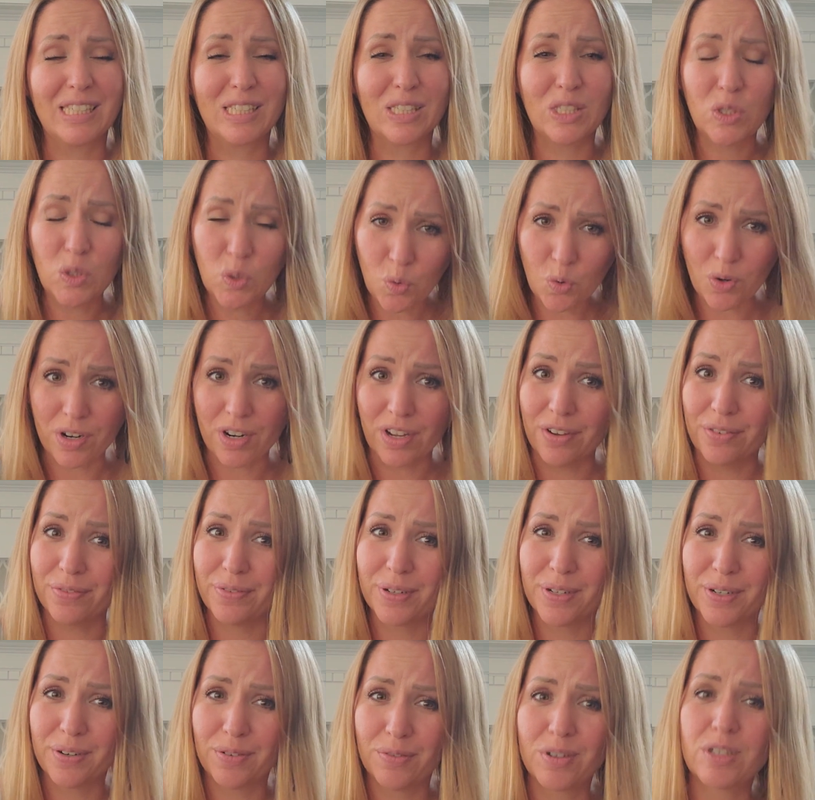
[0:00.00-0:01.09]
sort of
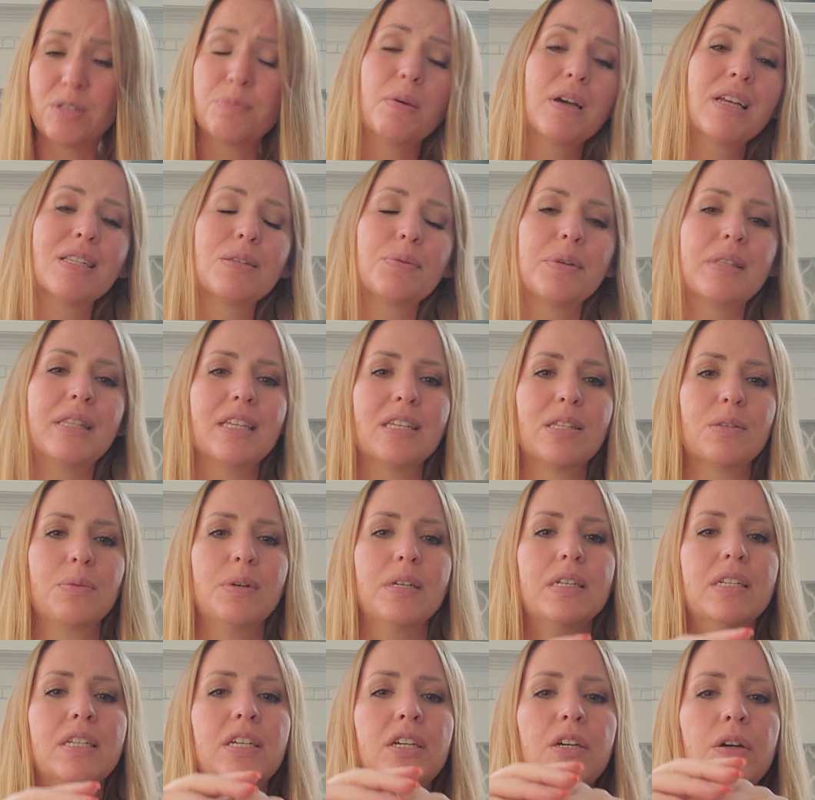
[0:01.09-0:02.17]
response with this
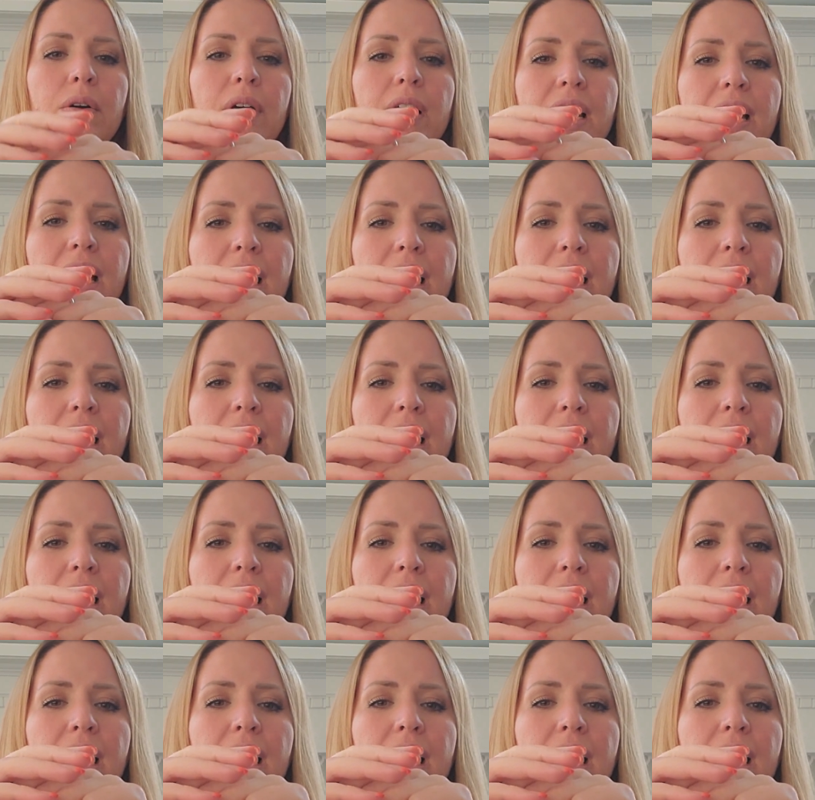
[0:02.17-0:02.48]
one too.